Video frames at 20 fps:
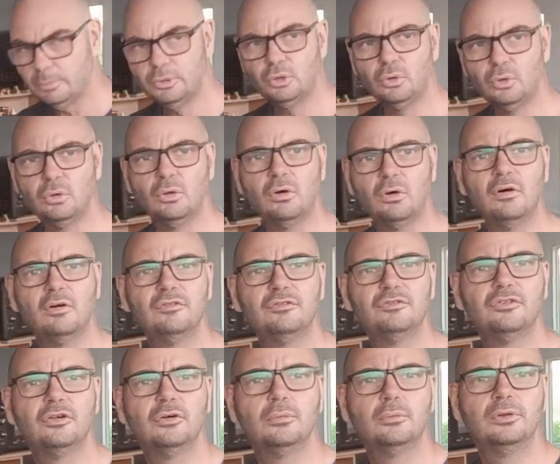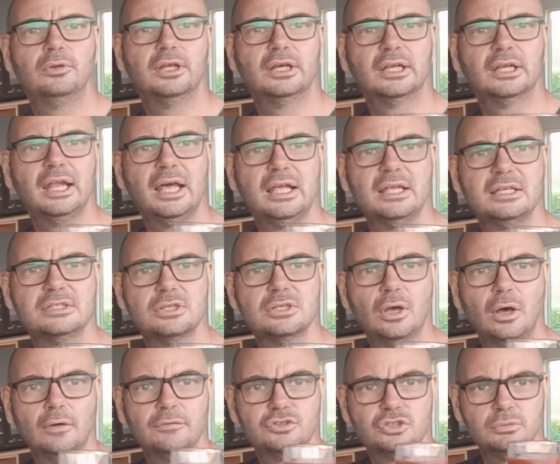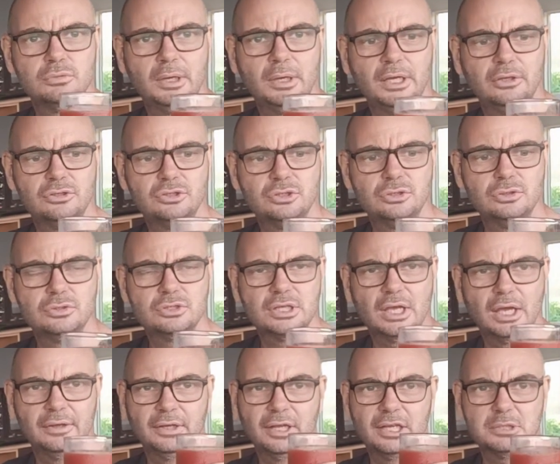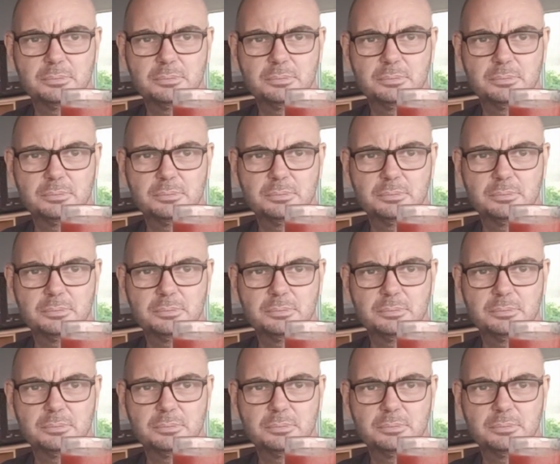it all off with a glass of tomato juice, and that's